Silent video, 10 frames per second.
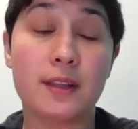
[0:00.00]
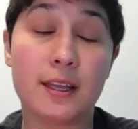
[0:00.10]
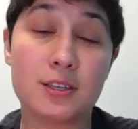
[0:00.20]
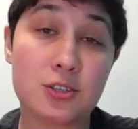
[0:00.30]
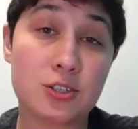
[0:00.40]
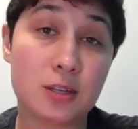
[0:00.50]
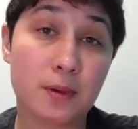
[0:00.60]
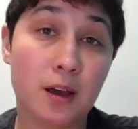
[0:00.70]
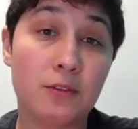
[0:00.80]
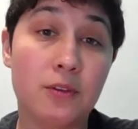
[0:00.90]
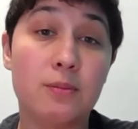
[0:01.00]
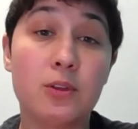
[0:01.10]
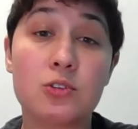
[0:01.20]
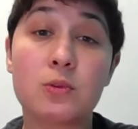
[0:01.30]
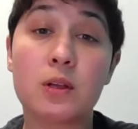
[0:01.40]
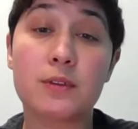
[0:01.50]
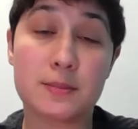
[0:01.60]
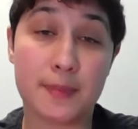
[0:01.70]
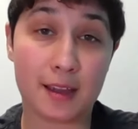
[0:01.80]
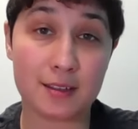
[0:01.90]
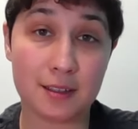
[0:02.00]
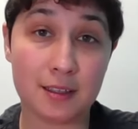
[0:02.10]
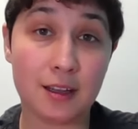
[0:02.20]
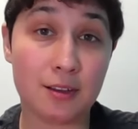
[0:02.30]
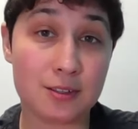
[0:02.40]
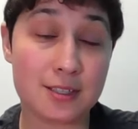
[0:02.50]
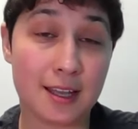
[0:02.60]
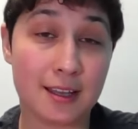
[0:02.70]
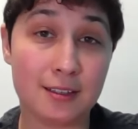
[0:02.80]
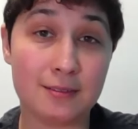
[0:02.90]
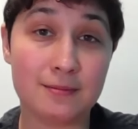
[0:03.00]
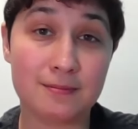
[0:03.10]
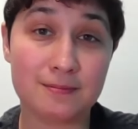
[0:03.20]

relationship of mutual respect and understanding.